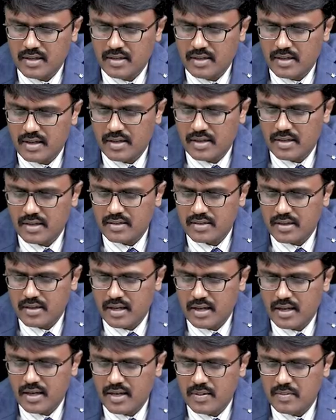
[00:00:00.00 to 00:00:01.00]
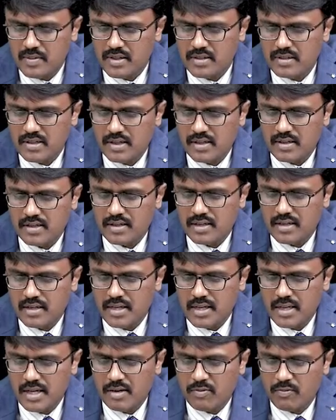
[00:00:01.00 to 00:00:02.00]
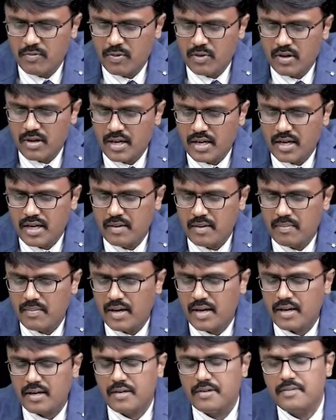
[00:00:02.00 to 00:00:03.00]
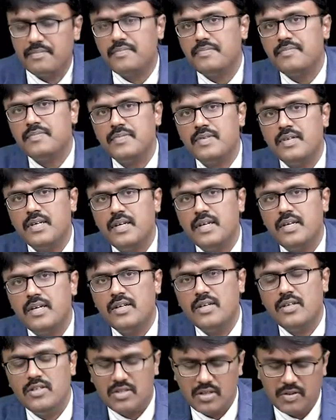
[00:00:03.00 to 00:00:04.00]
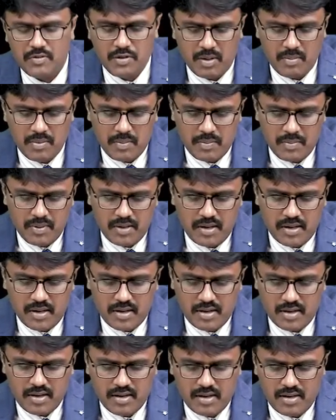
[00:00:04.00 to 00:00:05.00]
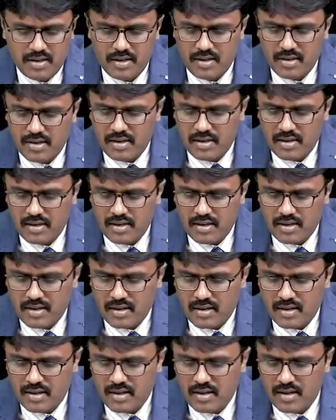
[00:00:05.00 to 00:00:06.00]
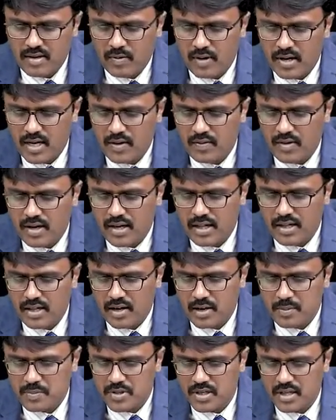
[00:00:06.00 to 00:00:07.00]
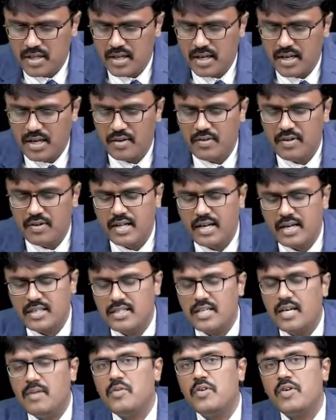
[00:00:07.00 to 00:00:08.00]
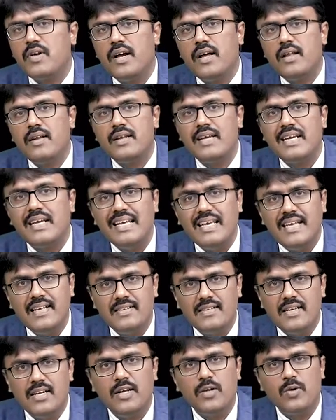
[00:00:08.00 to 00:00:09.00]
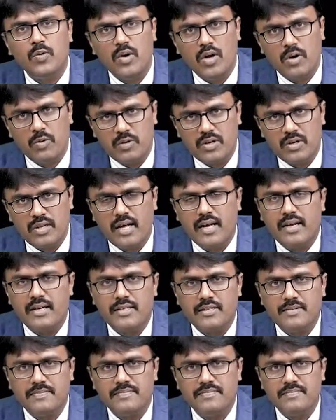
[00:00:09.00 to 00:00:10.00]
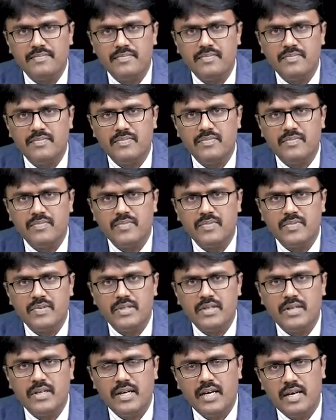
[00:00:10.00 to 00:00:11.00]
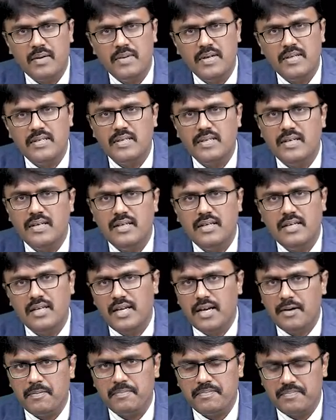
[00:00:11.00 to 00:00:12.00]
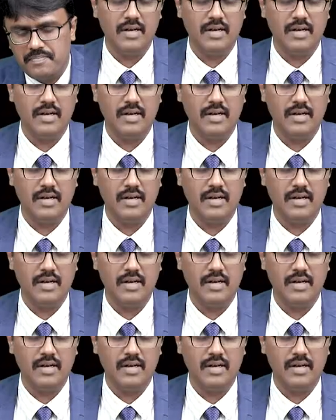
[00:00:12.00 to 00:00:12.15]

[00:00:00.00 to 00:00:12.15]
The drugs are ABC, TM for trademark. So if you remember, whatever other option they give in the exam, you can easily rule out that. ABC, TM.